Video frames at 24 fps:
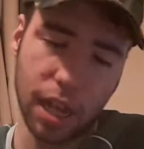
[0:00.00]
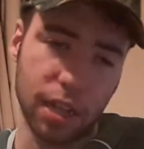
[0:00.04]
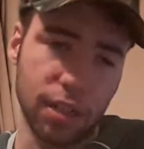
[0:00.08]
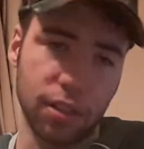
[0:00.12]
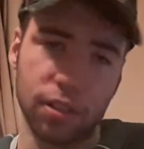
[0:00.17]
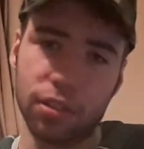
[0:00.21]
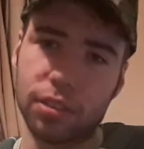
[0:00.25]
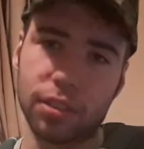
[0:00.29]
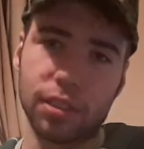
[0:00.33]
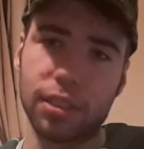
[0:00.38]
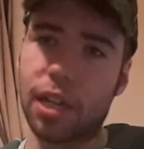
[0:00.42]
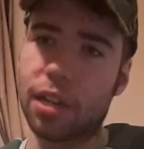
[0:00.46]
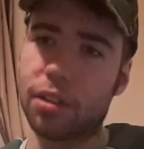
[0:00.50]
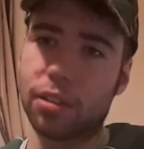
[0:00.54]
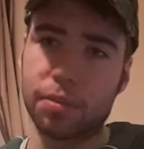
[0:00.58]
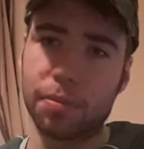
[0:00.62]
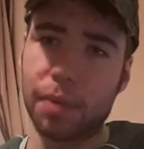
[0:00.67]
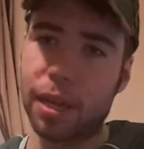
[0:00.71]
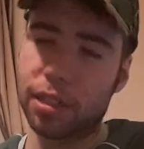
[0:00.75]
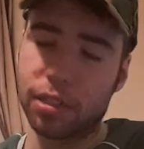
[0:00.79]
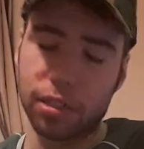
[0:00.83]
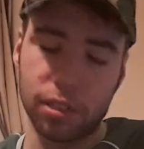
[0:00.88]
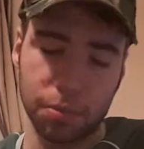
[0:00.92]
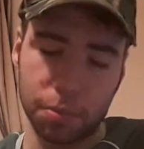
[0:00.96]
Nothing else
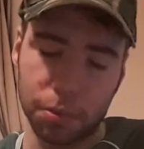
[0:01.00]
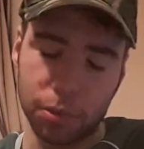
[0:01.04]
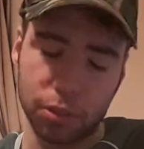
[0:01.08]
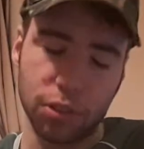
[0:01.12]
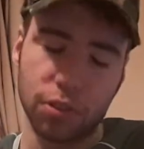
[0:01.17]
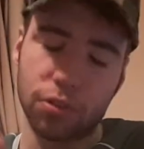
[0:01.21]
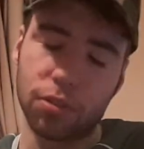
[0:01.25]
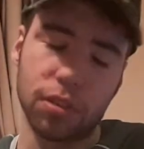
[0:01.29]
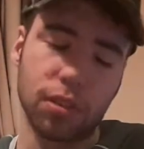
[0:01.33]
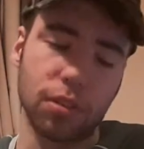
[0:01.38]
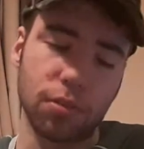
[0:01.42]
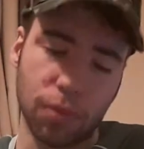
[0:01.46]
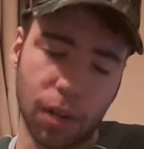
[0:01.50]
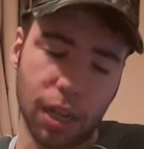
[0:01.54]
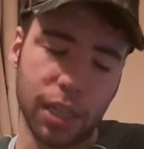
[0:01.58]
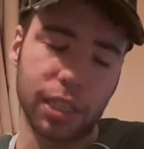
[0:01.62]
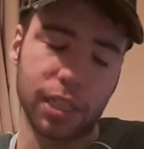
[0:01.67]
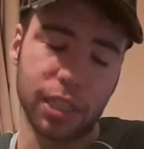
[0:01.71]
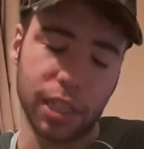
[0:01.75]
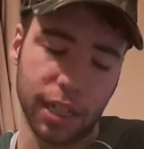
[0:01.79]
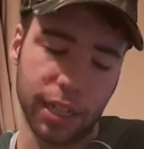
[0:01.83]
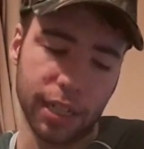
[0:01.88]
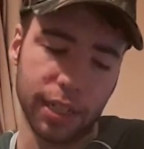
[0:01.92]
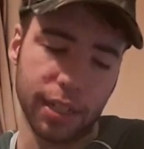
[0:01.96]
matters but doing the right
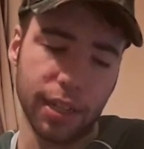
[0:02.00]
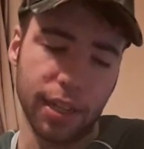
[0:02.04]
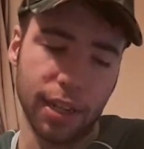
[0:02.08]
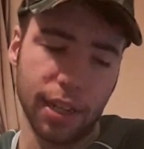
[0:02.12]
thing.